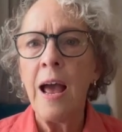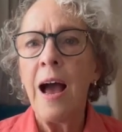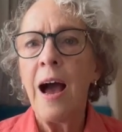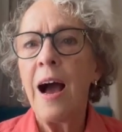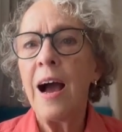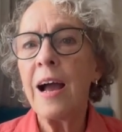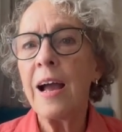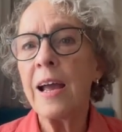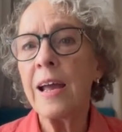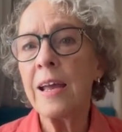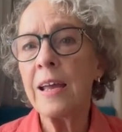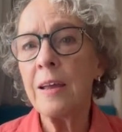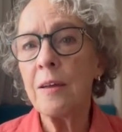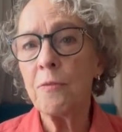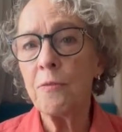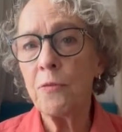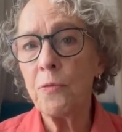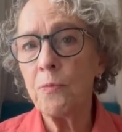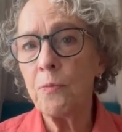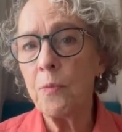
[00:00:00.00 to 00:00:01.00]
I
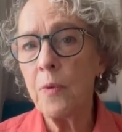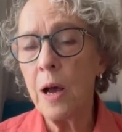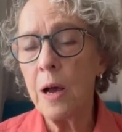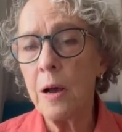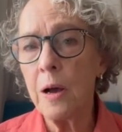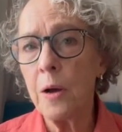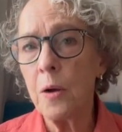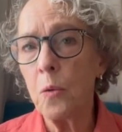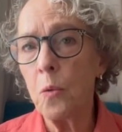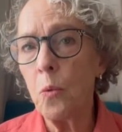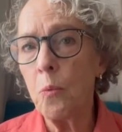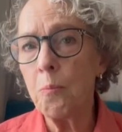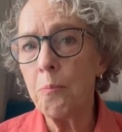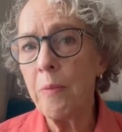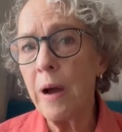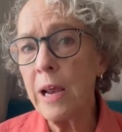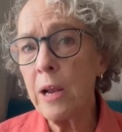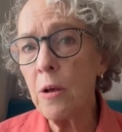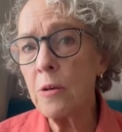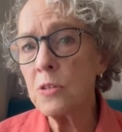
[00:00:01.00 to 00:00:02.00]

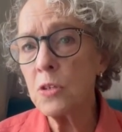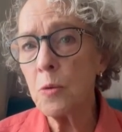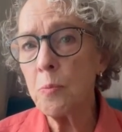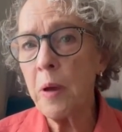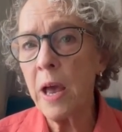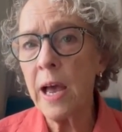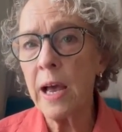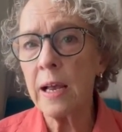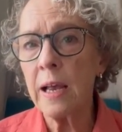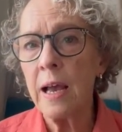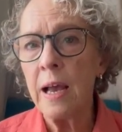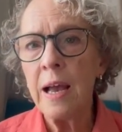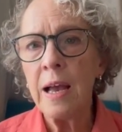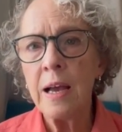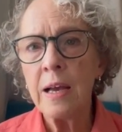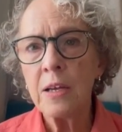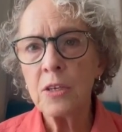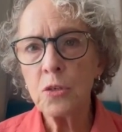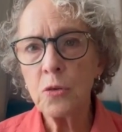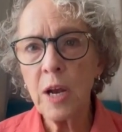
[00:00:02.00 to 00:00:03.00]
might also pack
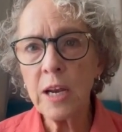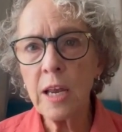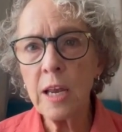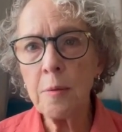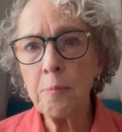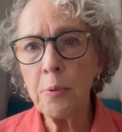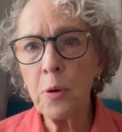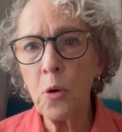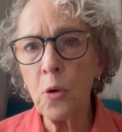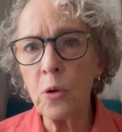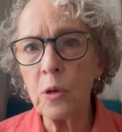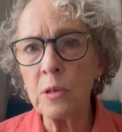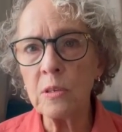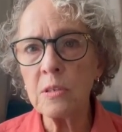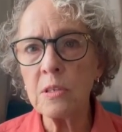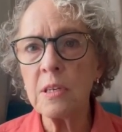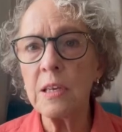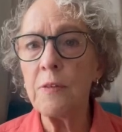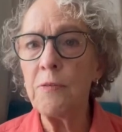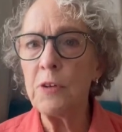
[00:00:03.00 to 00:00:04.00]
trekking
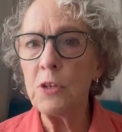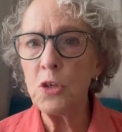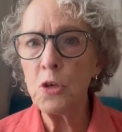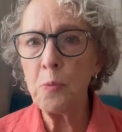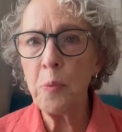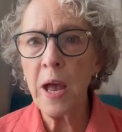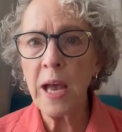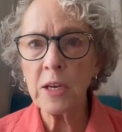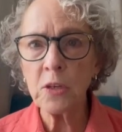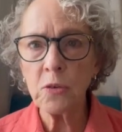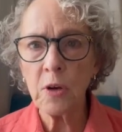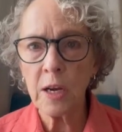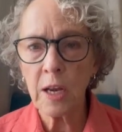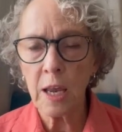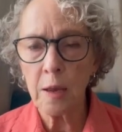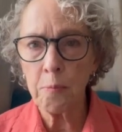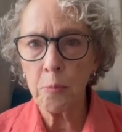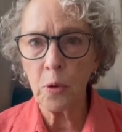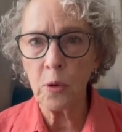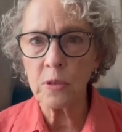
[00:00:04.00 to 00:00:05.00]
poles. If you do pack
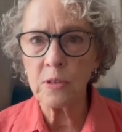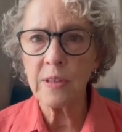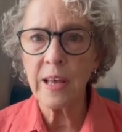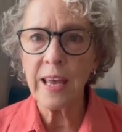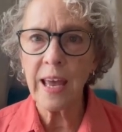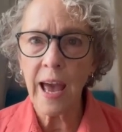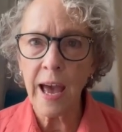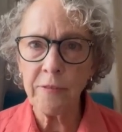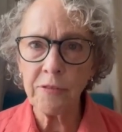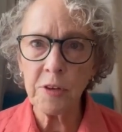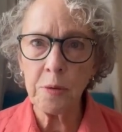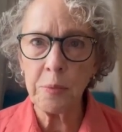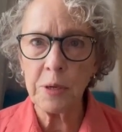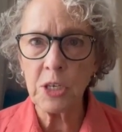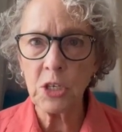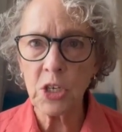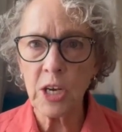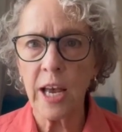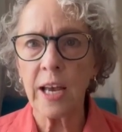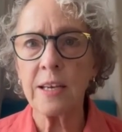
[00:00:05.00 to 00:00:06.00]
trekking poles, they have to be
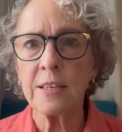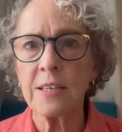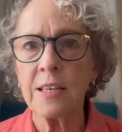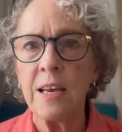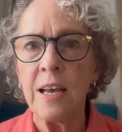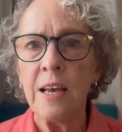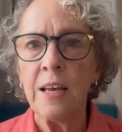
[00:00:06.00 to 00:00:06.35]
checked.